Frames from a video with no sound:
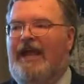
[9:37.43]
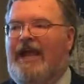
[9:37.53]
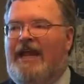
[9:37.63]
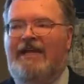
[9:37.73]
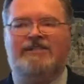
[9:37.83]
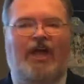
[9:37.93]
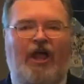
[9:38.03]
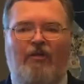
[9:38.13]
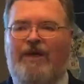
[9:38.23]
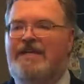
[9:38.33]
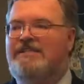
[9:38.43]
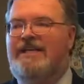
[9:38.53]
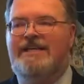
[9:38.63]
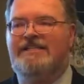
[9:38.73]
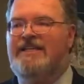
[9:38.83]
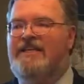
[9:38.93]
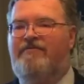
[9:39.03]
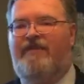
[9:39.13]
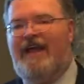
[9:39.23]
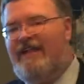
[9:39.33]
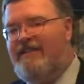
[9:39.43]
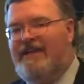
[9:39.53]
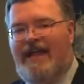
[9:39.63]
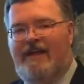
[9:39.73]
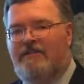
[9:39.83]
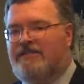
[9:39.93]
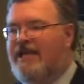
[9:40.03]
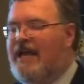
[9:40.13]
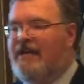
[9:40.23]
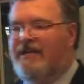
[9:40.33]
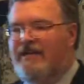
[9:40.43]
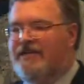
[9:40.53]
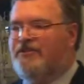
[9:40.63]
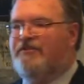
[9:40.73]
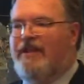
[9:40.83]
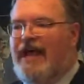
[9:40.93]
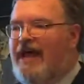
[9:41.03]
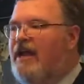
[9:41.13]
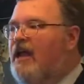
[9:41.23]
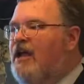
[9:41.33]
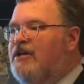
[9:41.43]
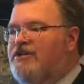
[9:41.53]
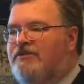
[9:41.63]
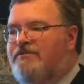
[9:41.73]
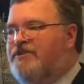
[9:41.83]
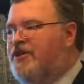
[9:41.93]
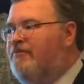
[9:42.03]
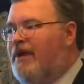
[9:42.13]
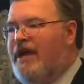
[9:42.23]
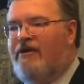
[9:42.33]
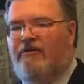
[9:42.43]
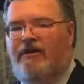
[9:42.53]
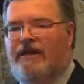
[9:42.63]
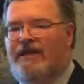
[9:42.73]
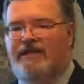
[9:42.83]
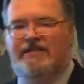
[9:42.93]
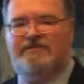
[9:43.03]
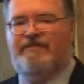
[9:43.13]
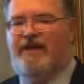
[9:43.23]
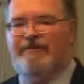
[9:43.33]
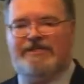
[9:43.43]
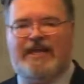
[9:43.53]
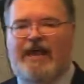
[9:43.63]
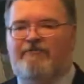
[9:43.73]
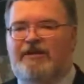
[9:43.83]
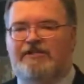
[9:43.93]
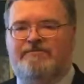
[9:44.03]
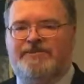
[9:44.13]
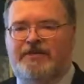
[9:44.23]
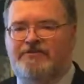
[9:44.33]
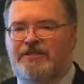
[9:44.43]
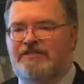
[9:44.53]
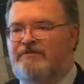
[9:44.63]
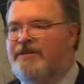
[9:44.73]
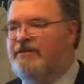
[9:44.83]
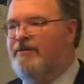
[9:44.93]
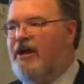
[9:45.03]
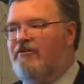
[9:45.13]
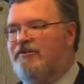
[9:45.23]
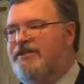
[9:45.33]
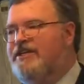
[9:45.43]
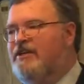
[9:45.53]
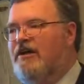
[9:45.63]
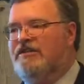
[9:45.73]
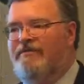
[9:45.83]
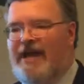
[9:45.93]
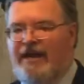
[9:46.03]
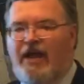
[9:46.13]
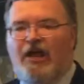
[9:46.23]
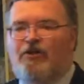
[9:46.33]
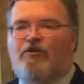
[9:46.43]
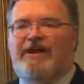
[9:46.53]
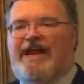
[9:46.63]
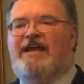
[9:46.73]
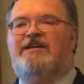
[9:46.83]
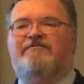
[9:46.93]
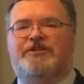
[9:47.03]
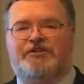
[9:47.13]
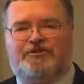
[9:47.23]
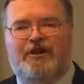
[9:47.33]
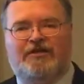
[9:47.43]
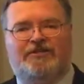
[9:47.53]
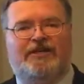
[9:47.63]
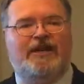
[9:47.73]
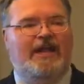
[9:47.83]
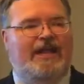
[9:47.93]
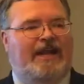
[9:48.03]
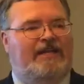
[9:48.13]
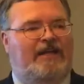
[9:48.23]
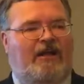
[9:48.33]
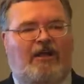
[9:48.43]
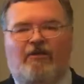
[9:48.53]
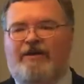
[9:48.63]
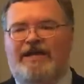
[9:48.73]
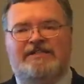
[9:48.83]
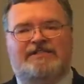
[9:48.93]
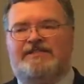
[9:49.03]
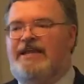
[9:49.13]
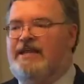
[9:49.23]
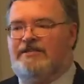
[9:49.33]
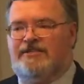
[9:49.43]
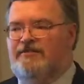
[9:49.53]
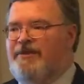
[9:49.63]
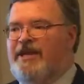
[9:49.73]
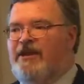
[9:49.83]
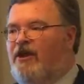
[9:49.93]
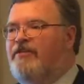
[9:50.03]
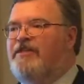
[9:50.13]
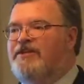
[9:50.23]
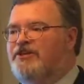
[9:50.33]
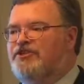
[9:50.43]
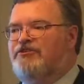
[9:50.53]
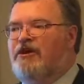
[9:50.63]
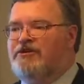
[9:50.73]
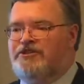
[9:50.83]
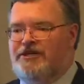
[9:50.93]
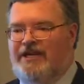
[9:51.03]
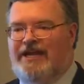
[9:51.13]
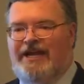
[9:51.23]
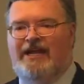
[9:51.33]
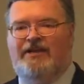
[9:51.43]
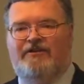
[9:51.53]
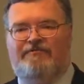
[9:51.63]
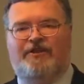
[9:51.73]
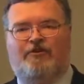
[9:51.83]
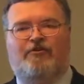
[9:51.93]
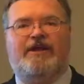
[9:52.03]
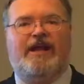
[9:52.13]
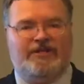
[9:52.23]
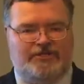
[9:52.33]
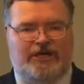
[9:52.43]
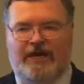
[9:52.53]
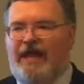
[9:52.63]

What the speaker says: And it's always easy to find the downside to this or that. Joseph Schumpeter, in his famous Capitalism, Socialism, and Democracy, talks about creative destruction. And it always stinks to be on the destruction end of the creation.